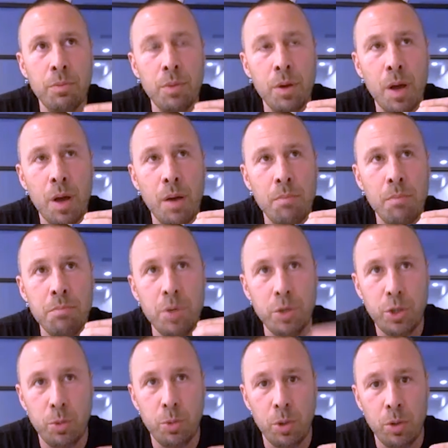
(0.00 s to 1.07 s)
uh,
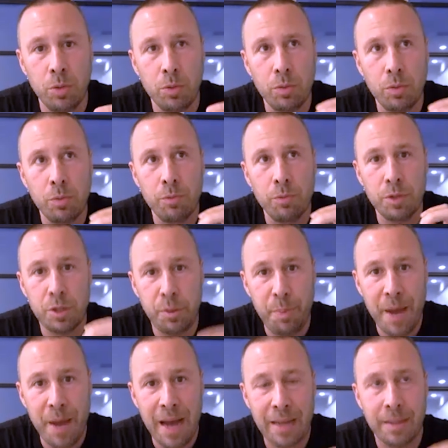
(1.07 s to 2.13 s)
mutual
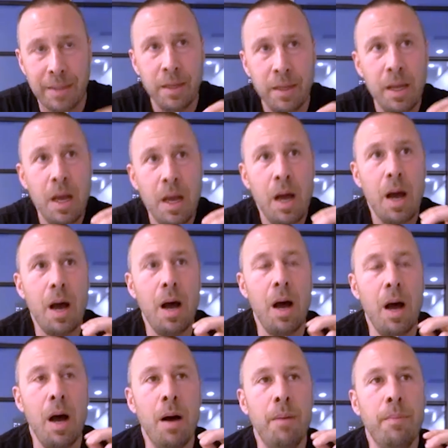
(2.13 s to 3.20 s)
respect
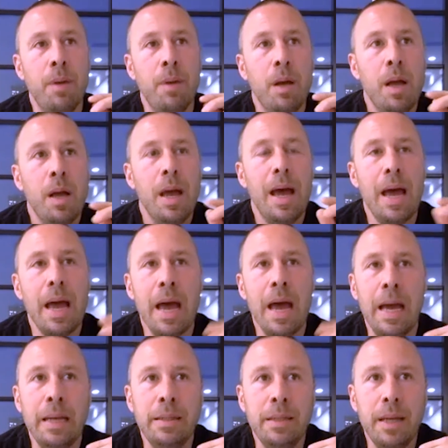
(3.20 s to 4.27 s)
um,
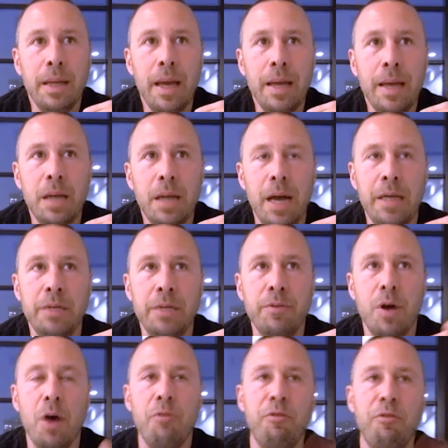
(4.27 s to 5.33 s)
and, and kind of
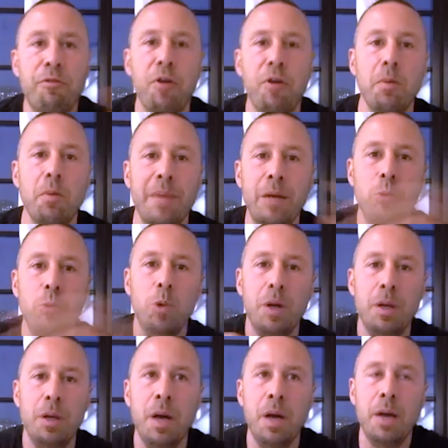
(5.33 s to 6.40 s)
affirming one
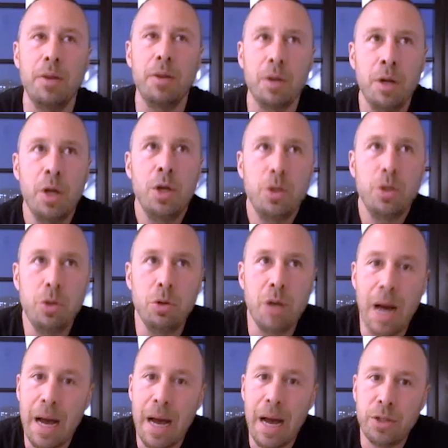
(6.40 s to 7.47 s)
another, you
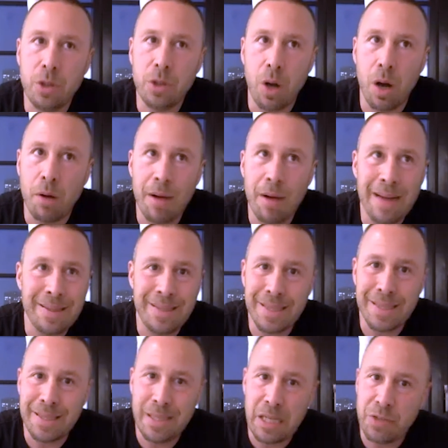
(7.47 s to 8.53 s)
guys are as
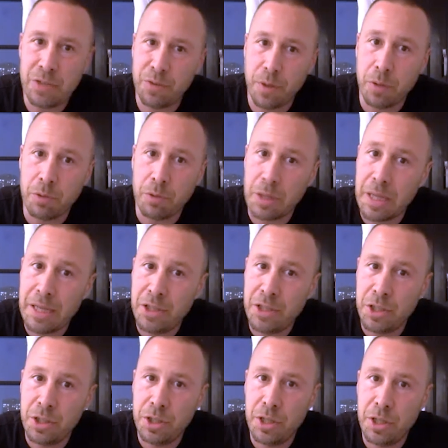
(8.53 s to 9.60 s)
successful a
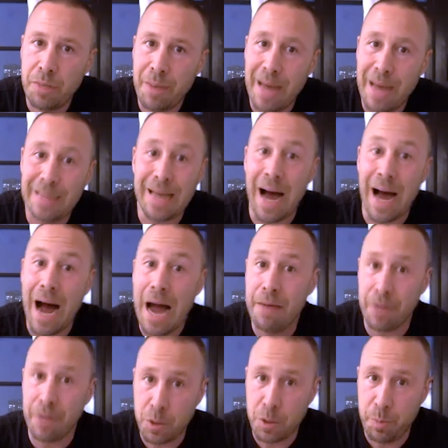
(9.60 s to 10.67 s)
relationship as I've
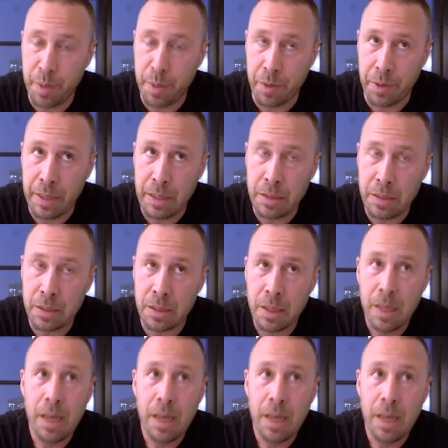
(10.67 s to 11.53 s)
experienced.